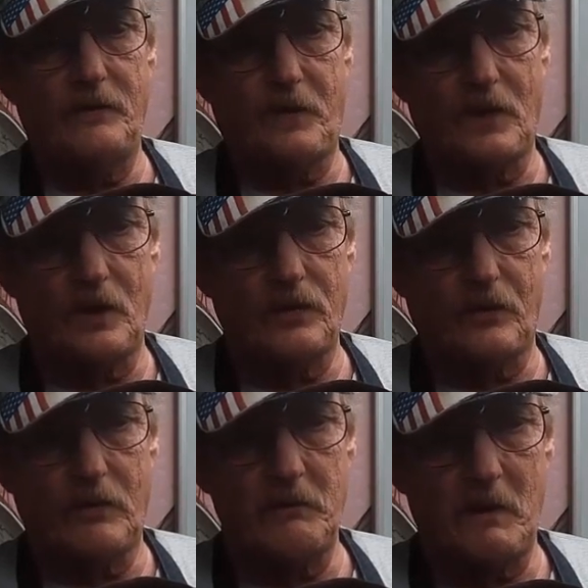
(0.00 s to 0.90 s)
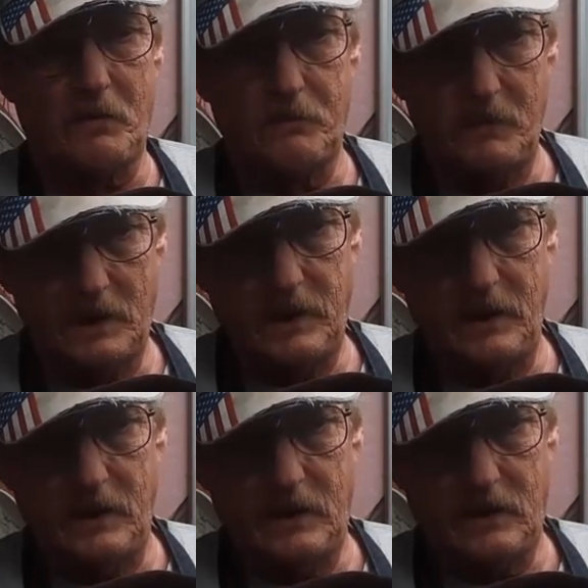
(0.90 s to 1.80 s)
for those that remember
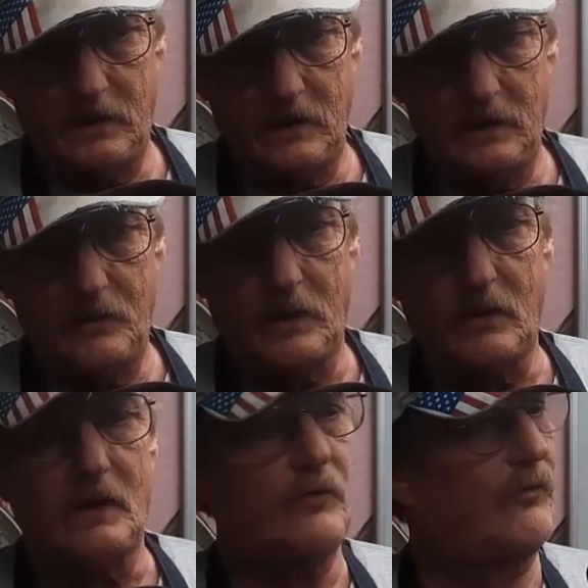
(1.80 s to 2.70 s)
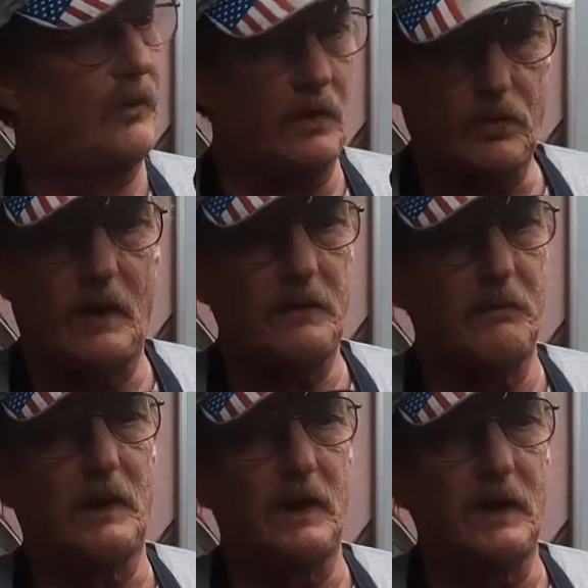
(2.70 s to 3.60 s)
Mickey, he would have looked just like
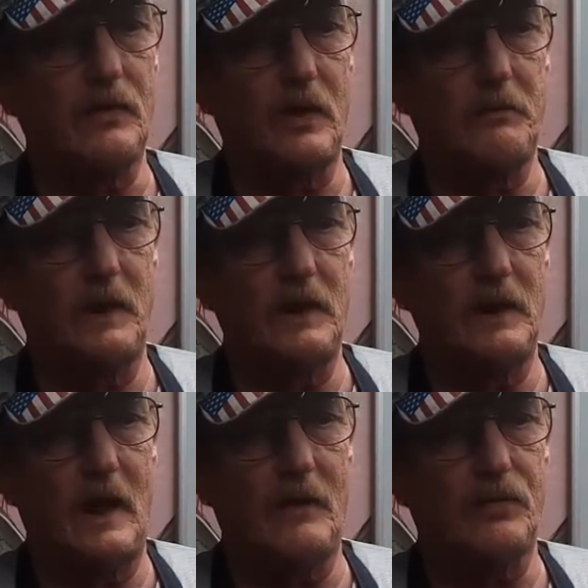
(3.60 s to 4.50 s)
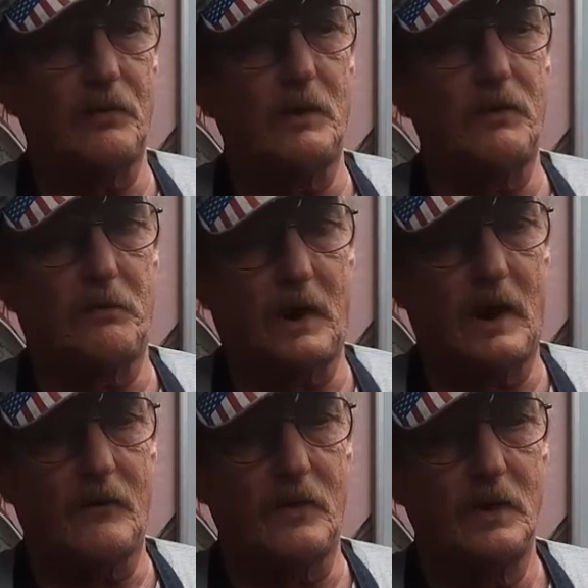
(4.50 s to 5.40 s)
Mickey, except he didn't have so much
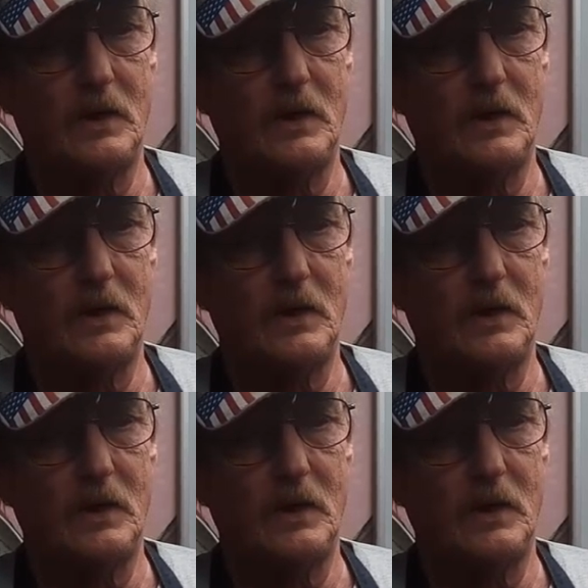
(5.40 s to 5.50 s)
brown.